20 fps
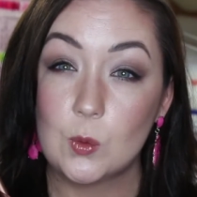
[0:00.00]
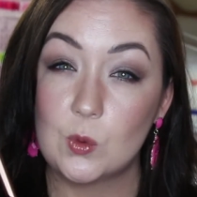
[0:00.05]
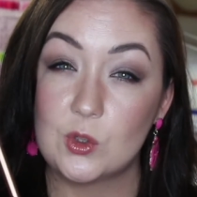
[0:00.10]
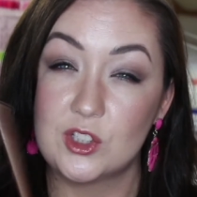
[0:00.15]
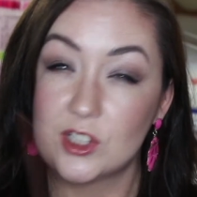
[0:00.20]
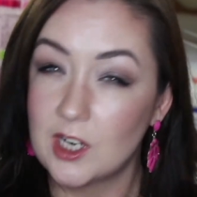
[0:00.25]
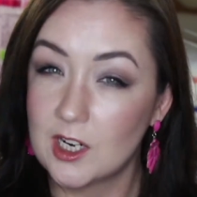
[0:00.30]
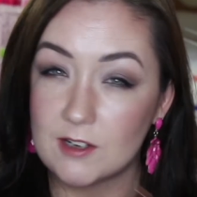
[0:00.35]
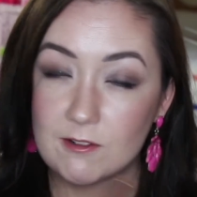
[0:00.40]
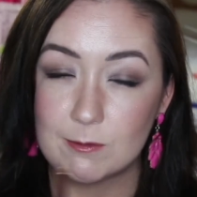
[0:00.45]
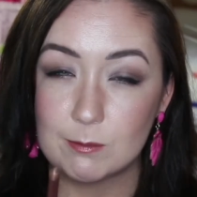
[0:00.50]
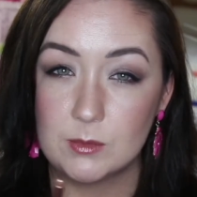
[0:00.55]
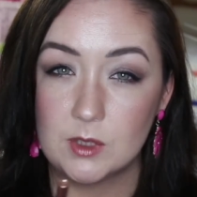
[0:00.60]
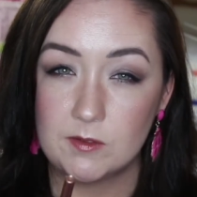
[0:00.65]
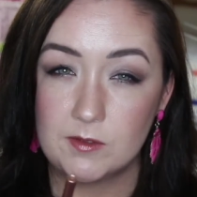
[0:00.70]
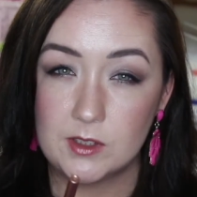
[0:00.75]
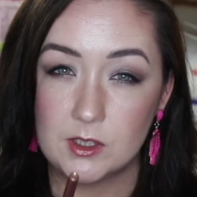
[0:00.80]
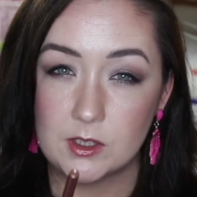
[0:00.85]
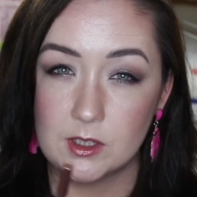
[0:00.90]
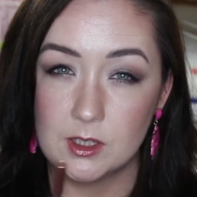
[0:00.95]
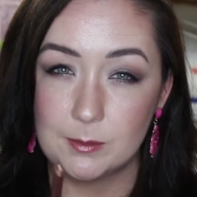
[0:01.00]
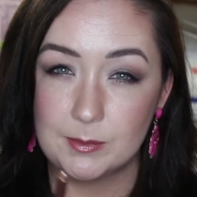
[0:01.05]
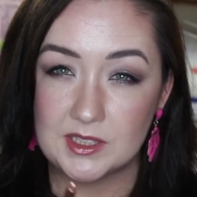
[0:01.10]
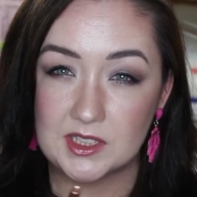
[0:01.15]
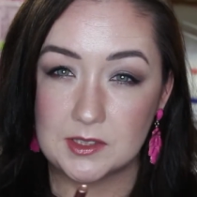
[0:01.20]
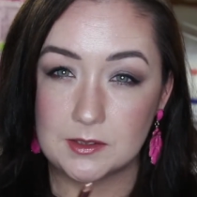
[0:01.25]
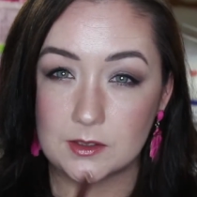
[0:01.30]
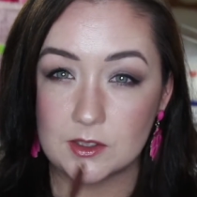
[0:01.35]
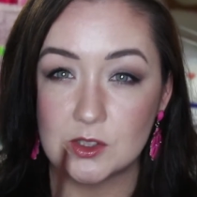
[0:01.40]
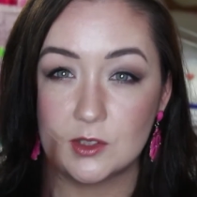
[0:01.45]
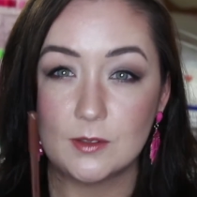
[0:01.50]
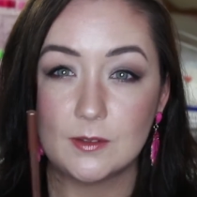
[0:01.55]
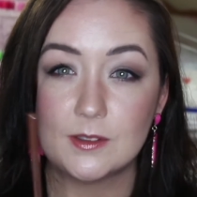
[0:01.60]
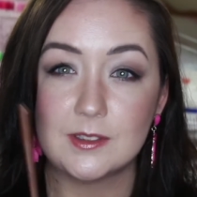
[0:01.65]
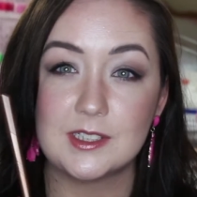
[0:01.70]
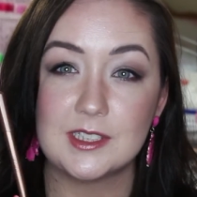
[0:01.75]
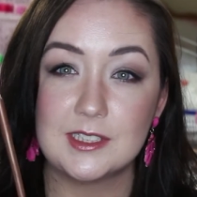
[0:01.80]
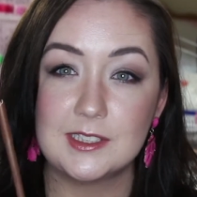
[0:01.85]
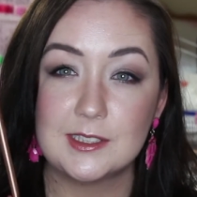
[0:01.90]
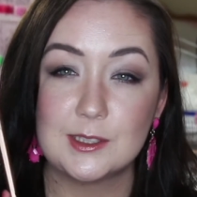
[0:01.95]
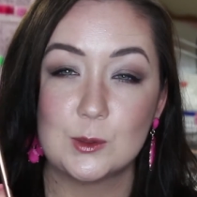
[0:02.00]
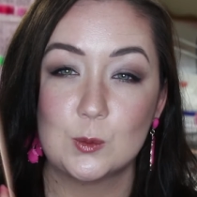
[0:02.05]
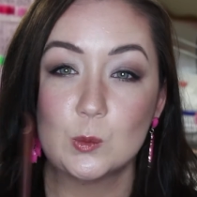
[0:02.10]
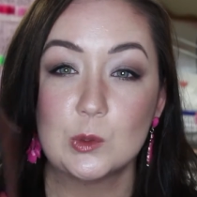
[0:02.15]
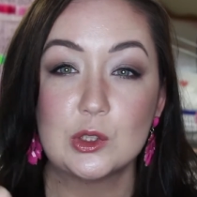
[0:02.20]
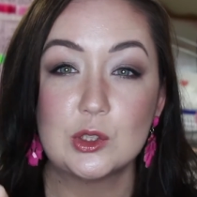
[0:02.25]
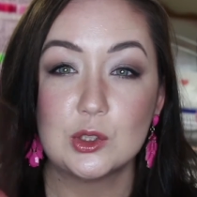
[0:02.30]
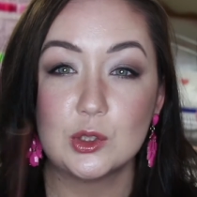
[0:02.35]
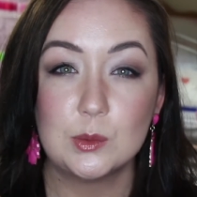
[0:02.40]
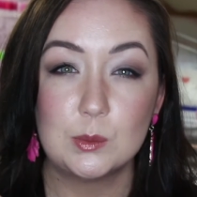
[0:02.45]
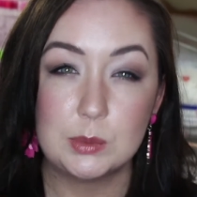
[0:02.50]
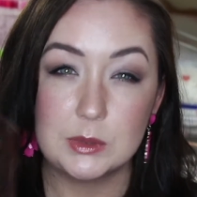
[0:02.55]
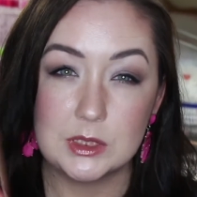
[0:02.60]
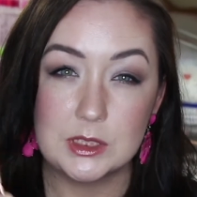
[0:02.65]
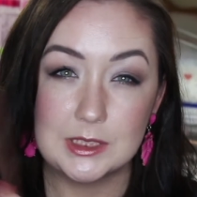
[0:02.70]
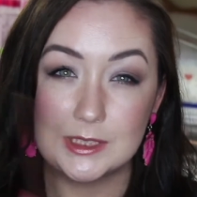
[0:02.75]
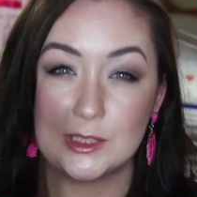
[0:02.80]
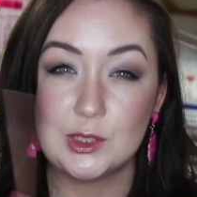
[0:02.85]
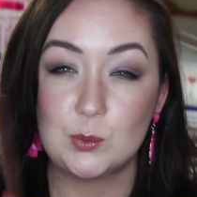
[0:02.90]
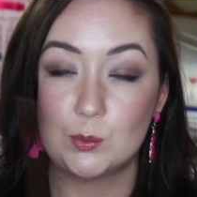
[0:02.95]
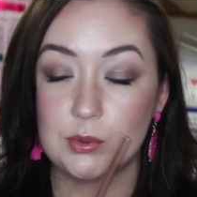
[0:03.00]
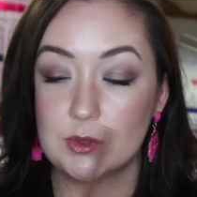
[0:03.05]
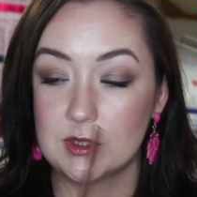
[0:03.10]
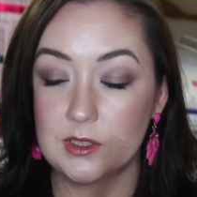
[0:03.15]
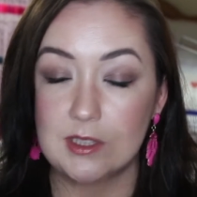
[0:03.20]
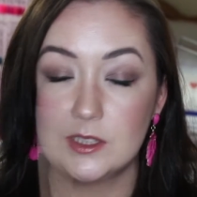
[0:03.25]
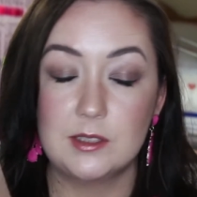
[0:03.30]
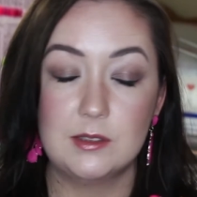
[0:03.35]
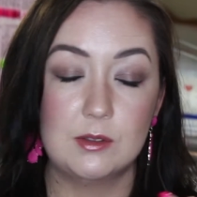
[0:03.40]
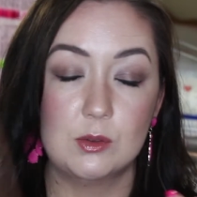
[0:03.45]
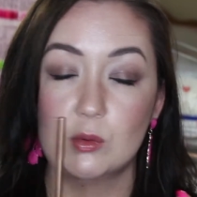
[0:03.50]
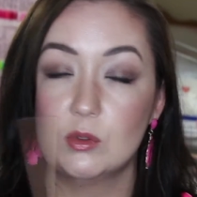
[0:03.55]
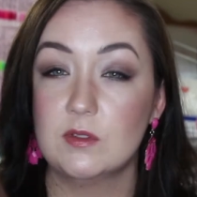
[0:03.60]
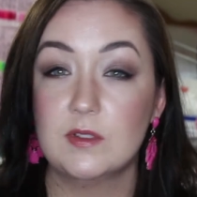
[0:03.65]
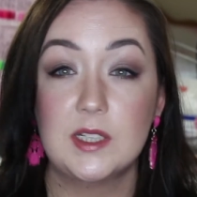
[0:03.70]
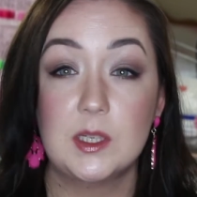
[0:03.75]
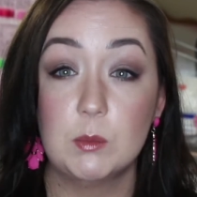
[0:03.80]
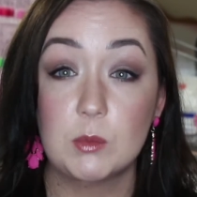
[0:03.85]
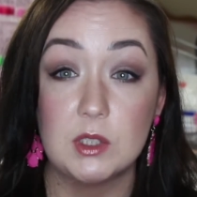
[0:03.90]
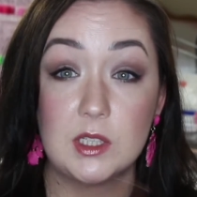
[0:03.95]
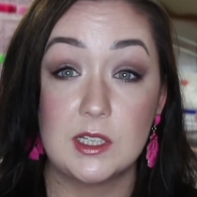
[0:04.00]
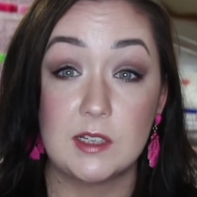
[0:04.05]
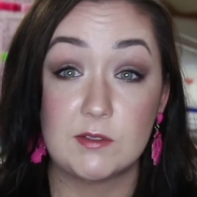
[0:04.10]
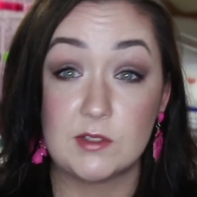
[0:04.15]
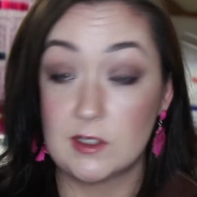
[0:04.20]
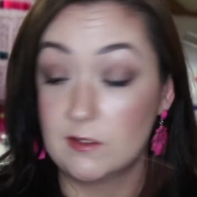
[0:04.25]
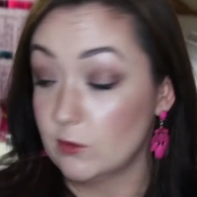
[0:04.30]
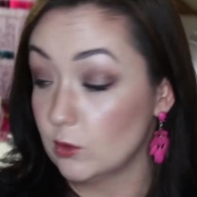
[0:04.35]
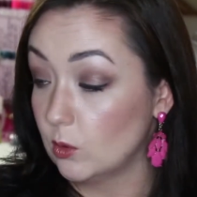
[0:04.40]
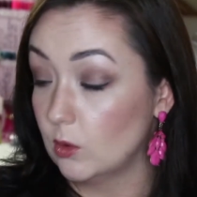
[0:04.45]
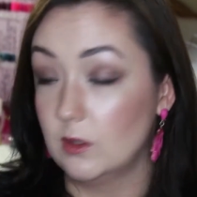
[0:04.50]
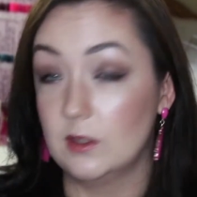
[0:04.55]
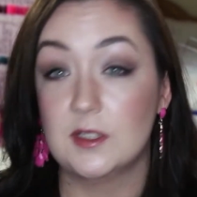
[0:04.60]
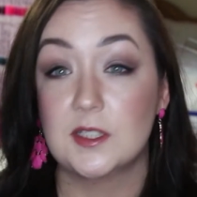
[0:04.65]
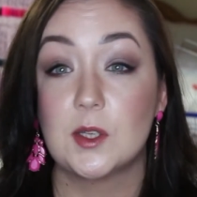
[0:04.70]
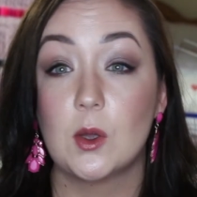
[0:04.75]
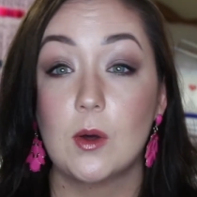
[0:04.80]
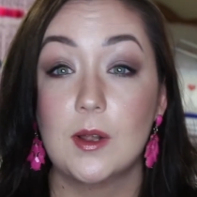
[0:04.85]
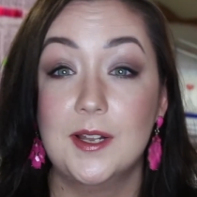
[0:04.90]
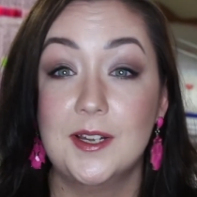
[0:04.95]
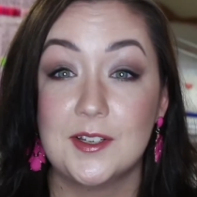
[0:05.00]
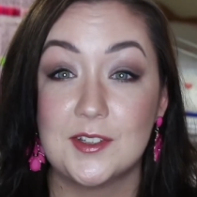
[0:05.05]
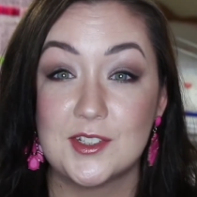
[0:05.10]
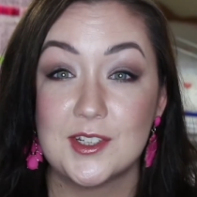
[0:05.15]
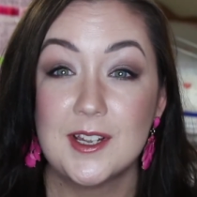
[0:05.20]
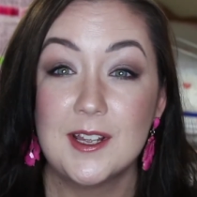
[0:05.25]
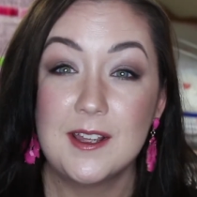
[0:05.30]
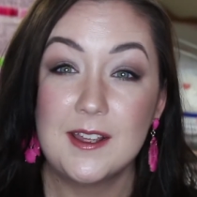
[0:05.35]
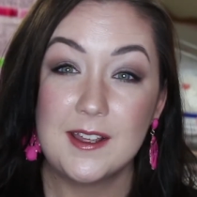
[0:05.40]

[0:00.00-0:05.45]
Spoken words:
which came from Lovely Girly Bits got the other day, and I wanted to buy it, but I don't have any money left after all this haulage.